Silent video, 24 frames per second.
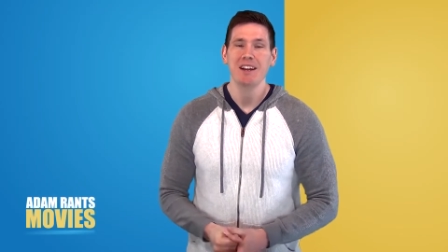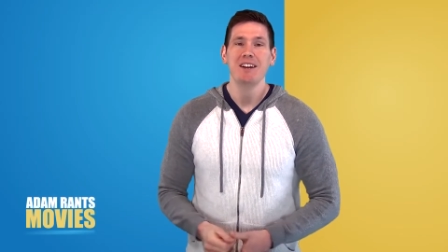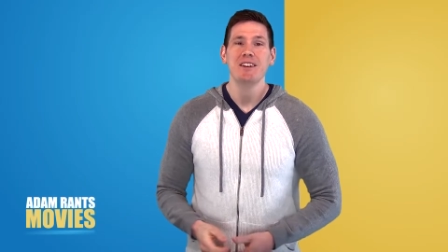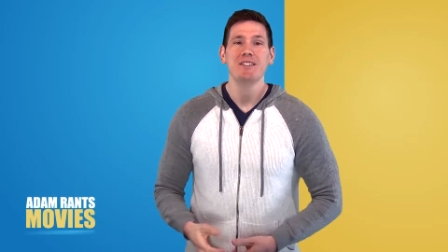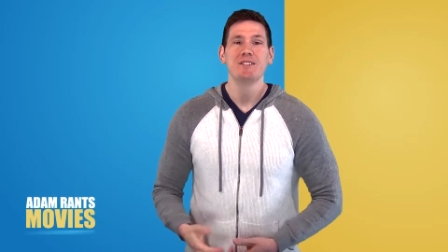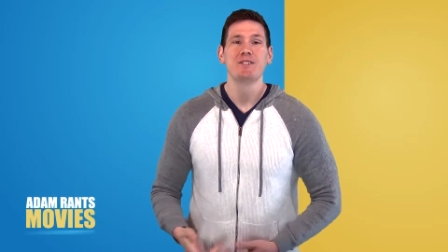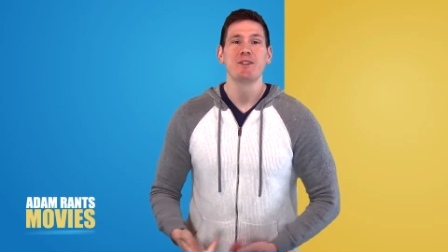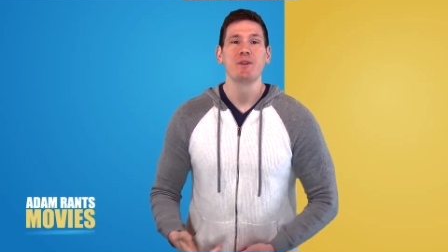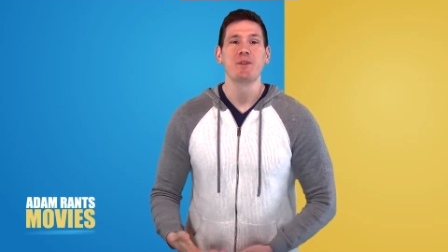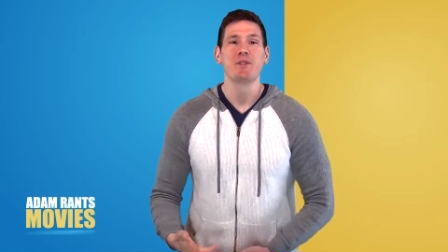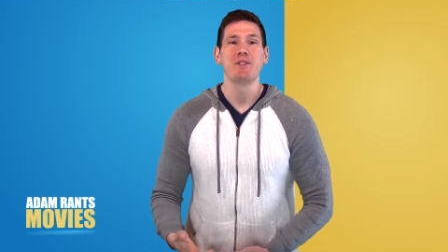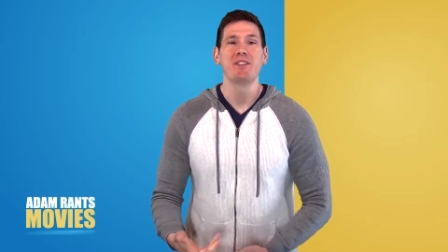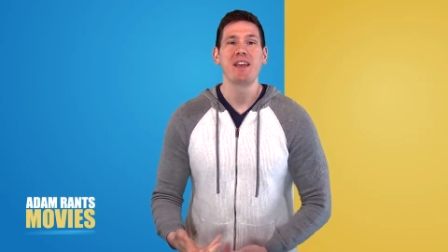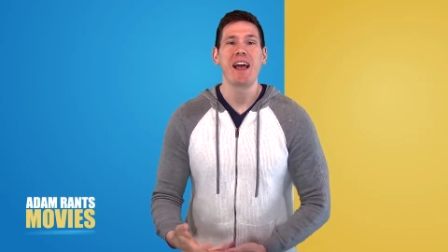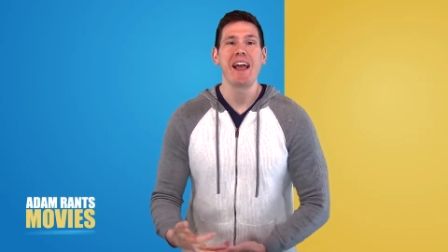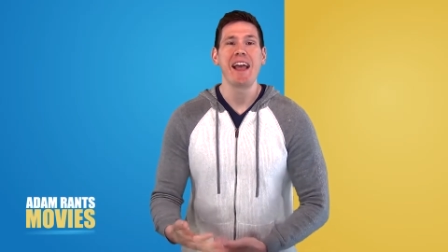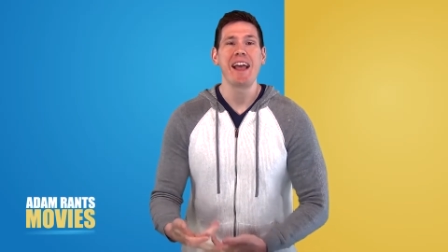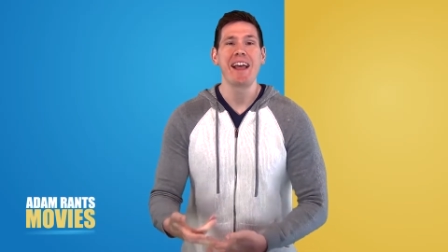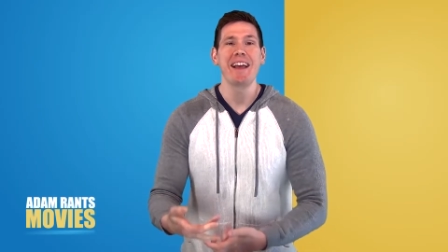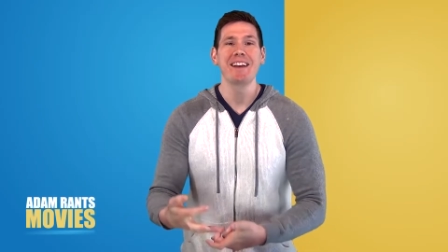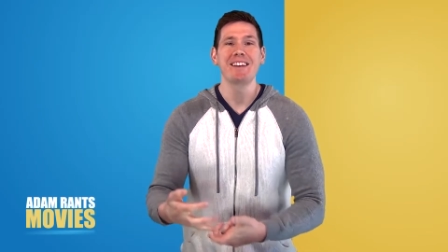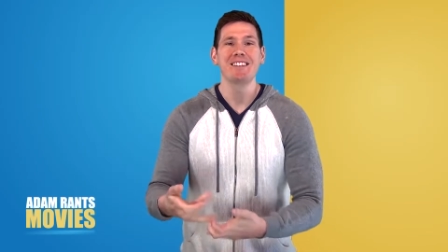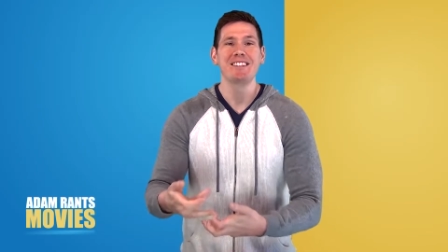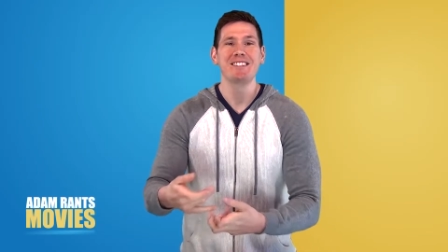So
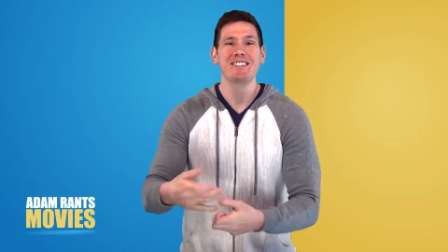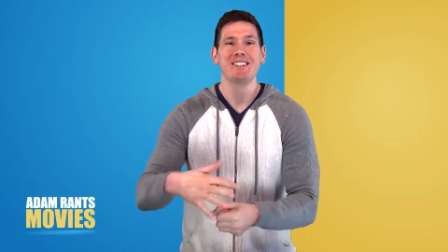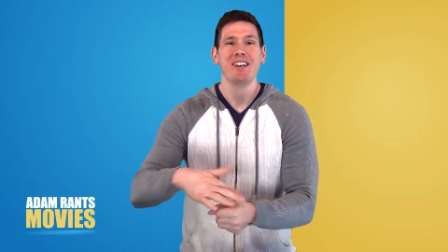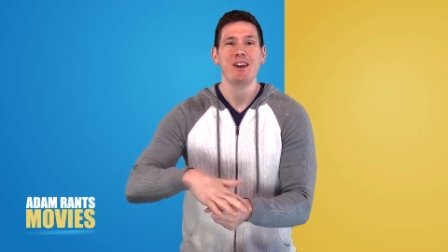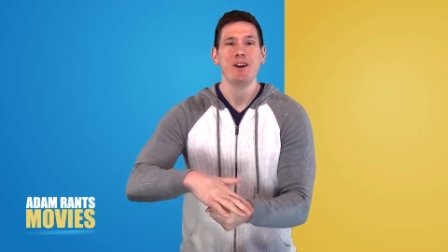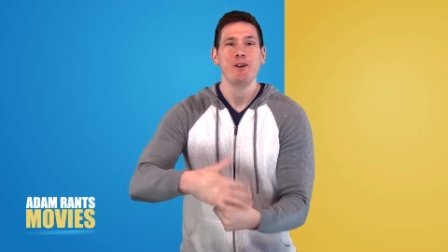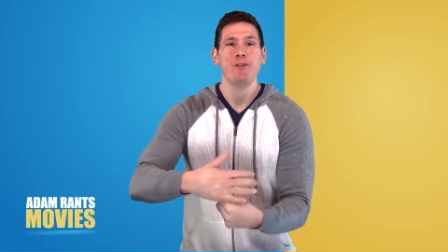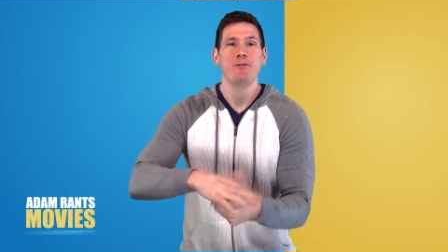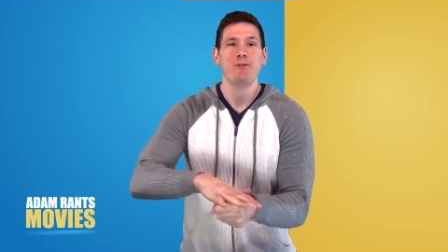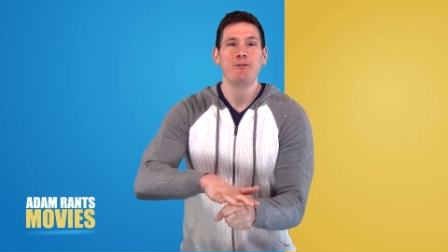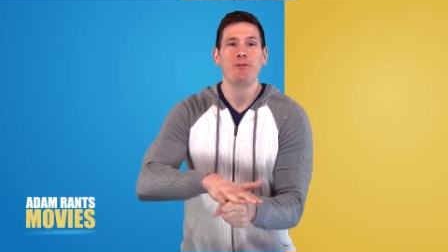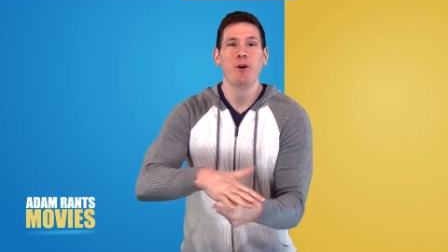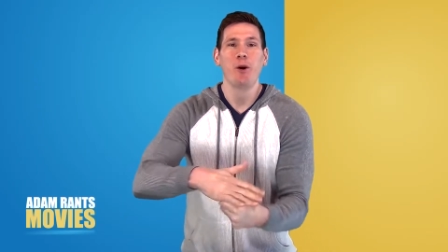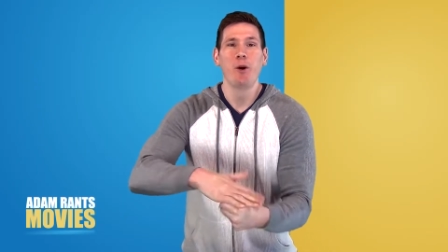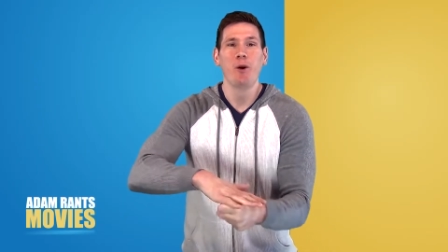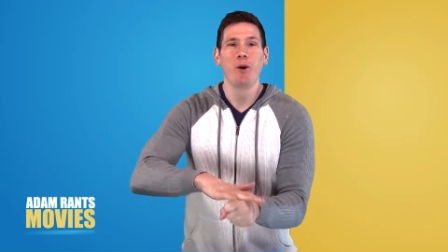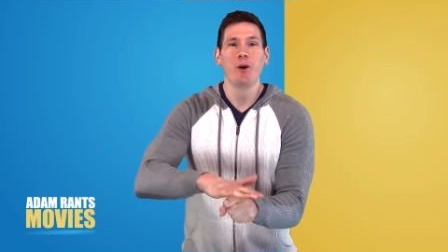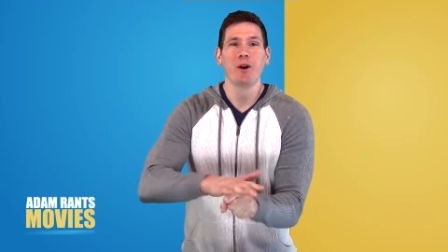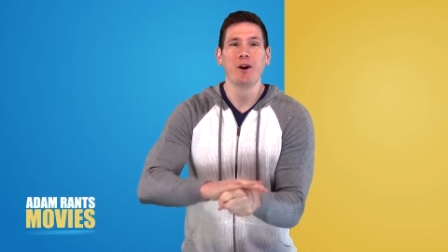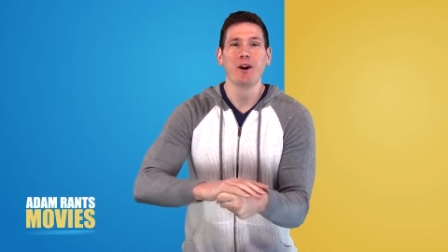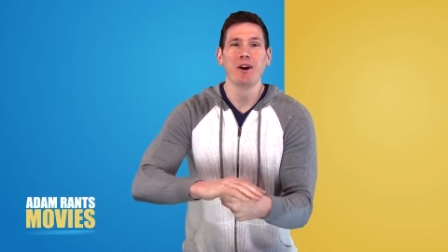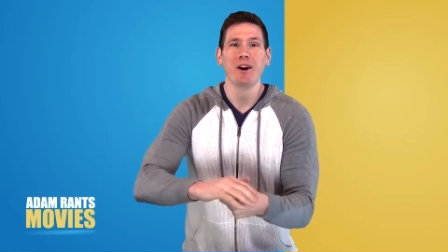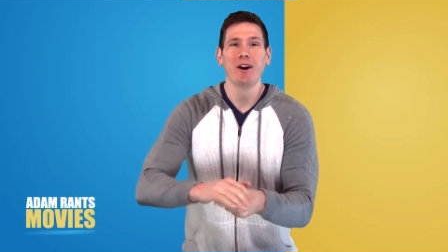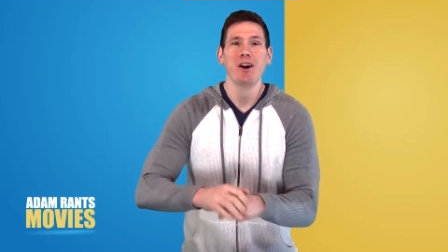thanks
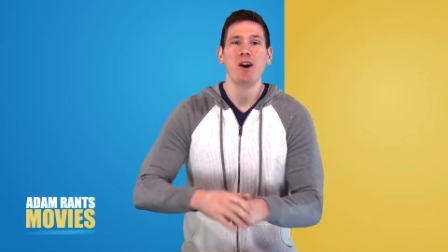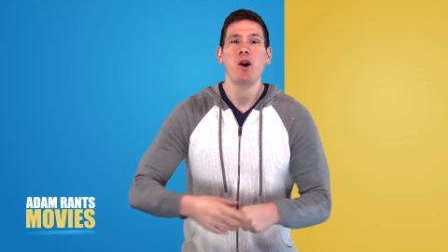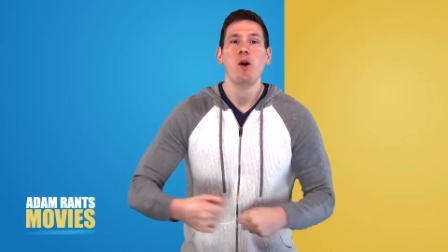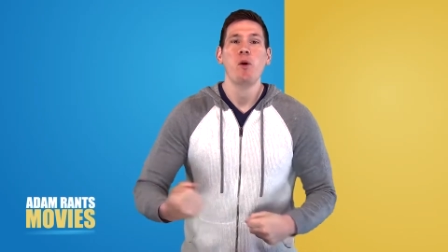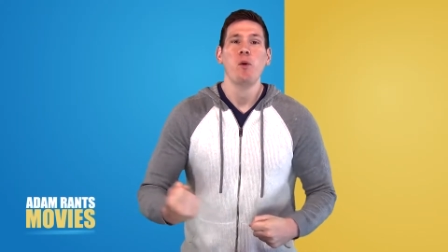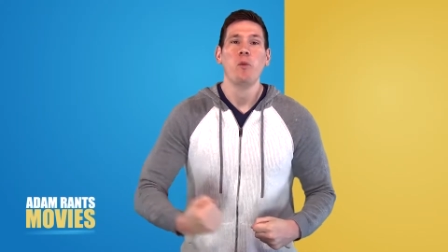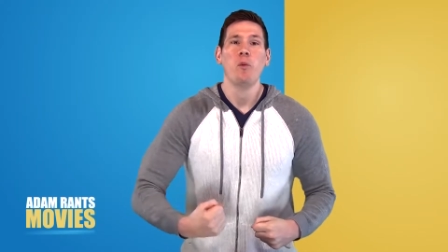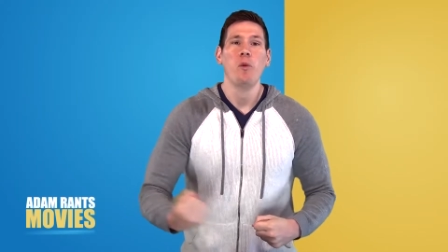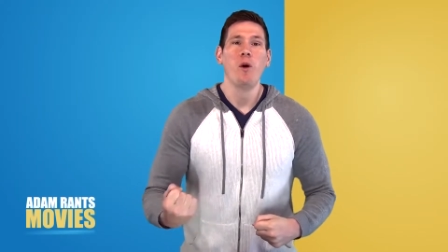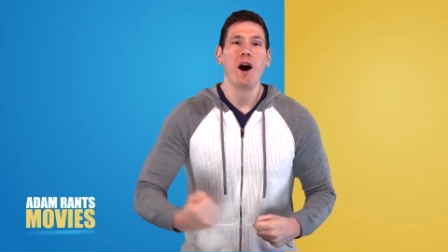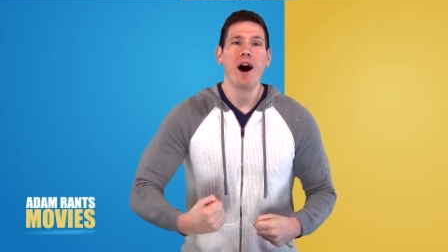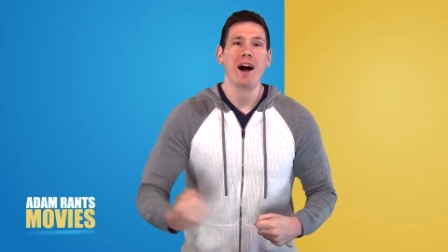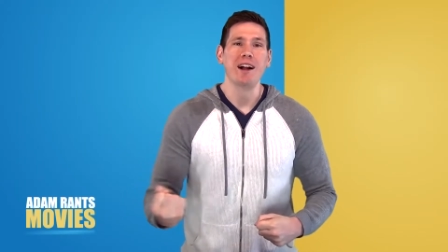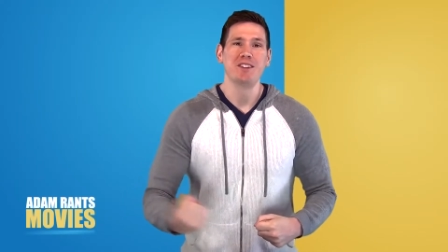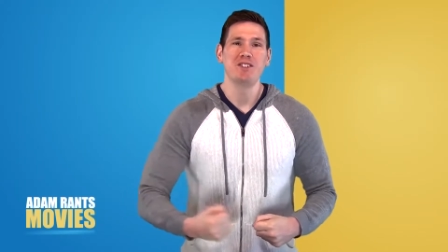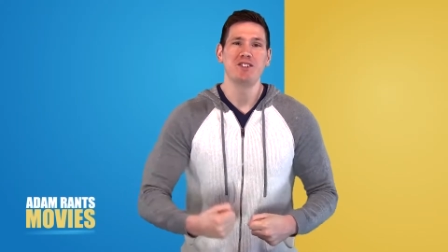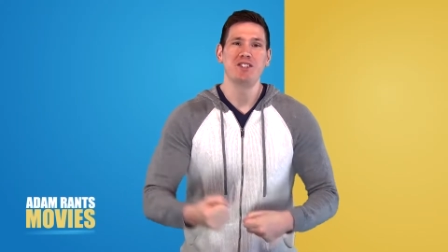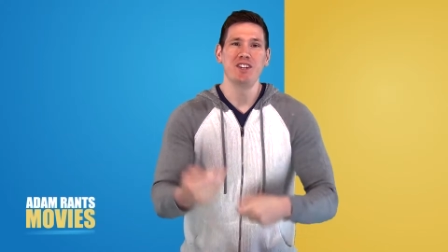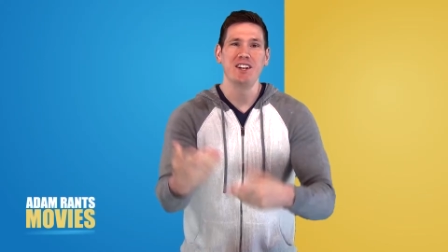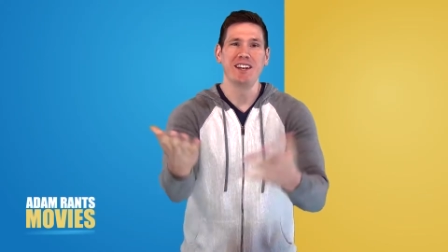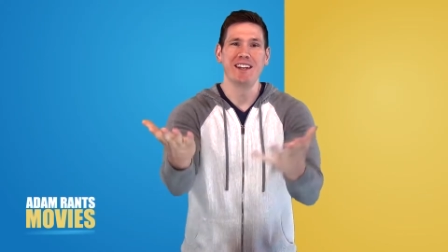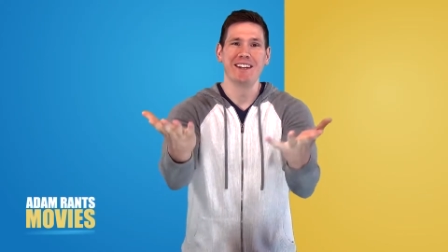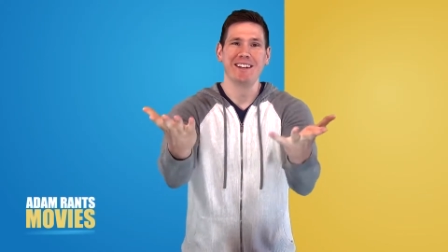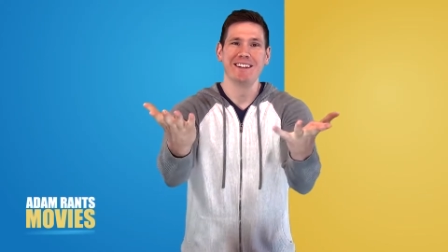for
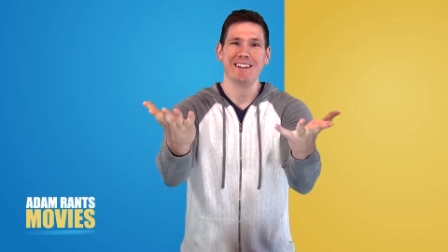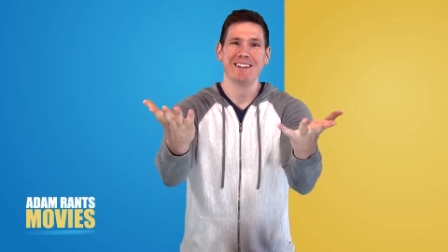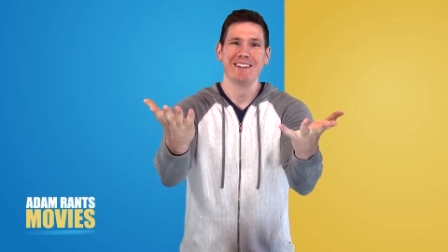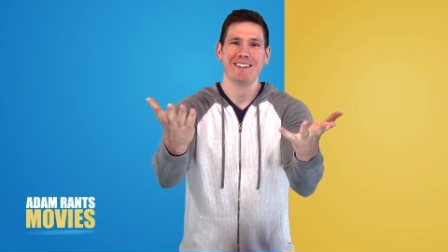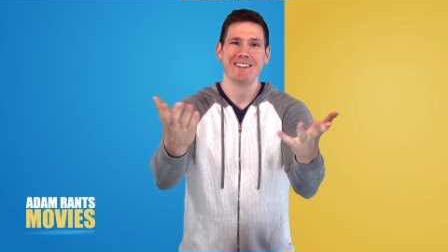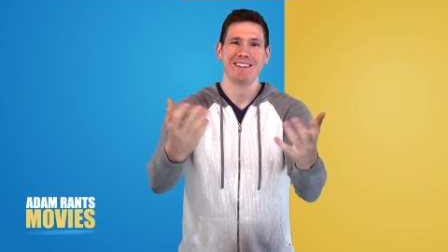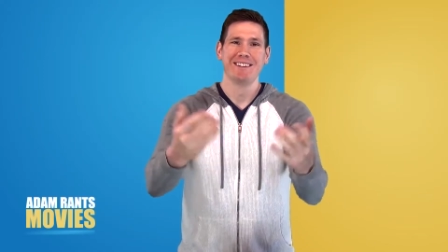watching.